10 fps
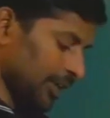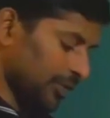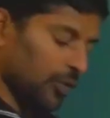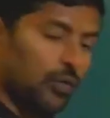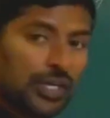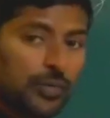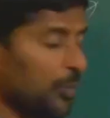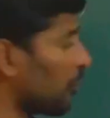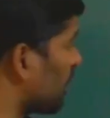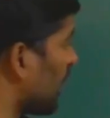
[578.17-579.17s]
So what
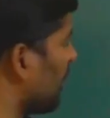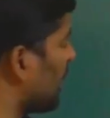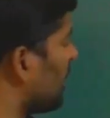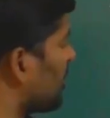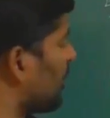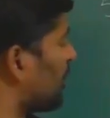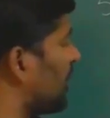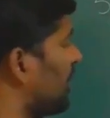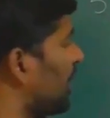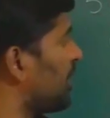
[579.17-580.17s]
about chemical shifts
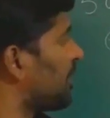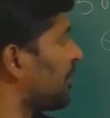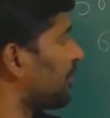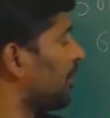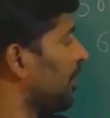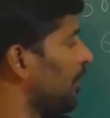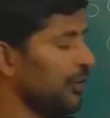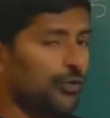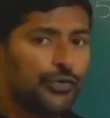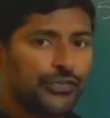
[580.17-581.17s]
in edges
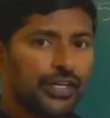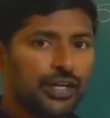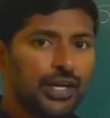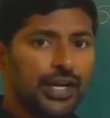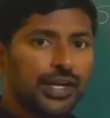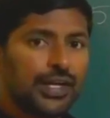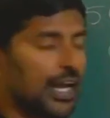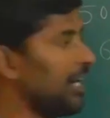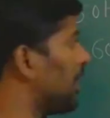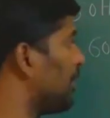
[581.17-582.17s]
using
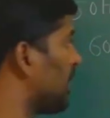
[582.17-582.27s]
90